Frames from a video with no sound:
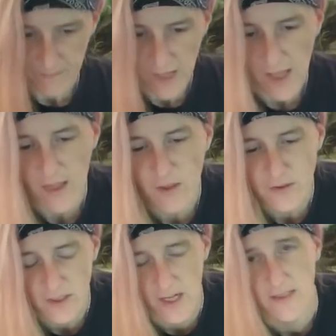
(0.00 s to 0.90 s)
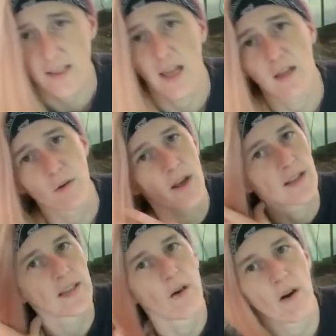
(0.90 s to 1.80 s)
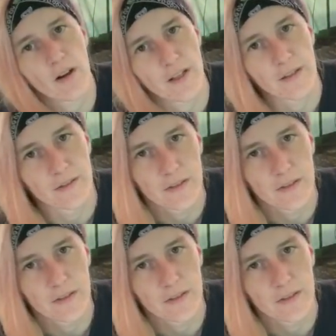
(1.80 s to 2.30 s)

Hello, Science Gal Aquatics. How are you?